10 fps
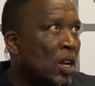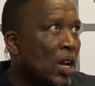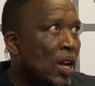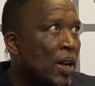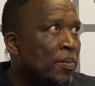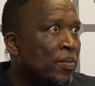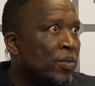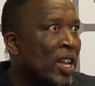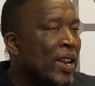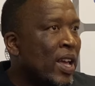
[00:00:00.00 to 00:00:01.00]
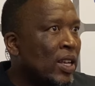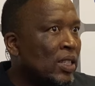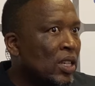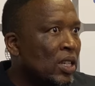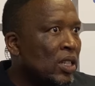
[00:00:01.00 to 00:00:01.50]
the next
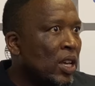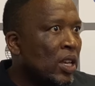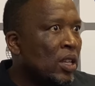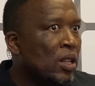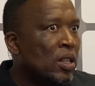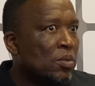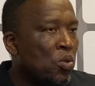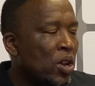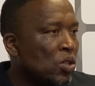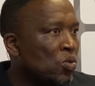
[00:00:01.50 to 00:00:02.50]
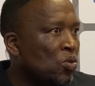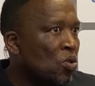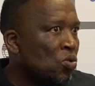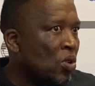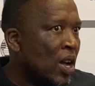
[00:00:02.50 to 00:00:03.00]
intake, these boys will
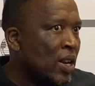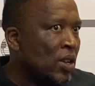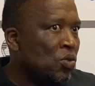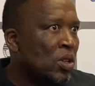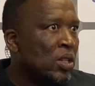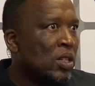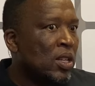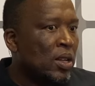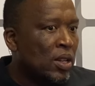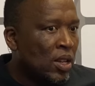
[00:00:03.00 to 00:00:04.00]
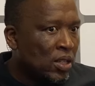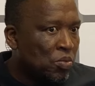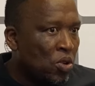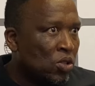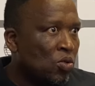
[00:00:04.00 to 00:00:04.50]
go to under 20, these
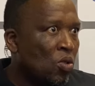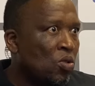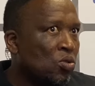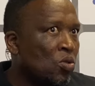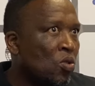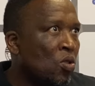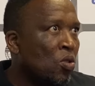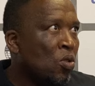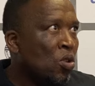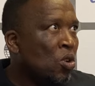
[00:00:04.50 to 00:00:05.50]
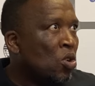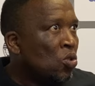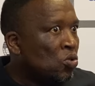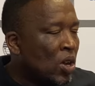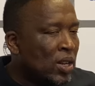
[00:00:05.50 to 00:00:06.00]
boys will also go
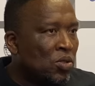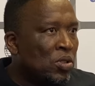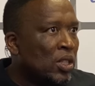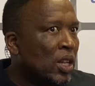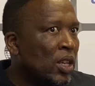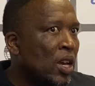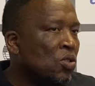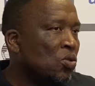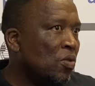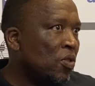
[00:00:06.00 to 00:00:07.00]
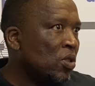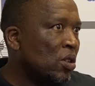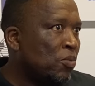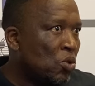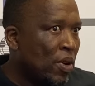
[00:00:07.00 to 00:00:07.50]
to under 23 and so forth,
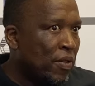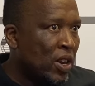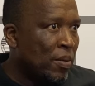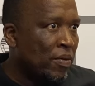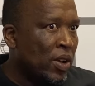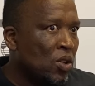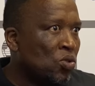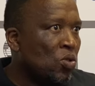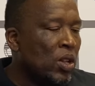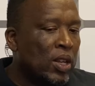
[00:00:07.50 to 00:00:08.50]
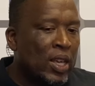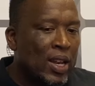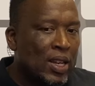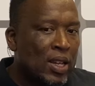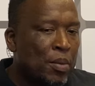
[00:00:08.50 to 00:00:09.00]
to Bafana. So
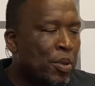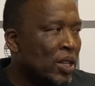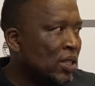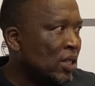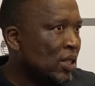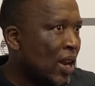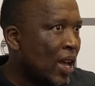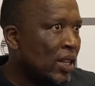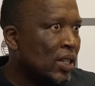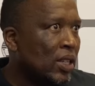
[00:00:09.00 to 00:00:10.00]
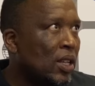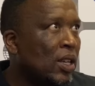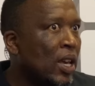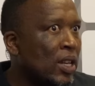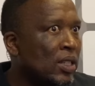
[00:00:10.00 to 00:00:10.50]
get the basics right,
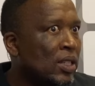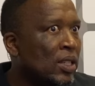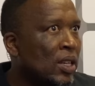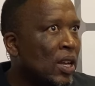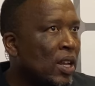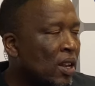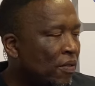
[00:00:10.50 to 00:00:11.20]
get the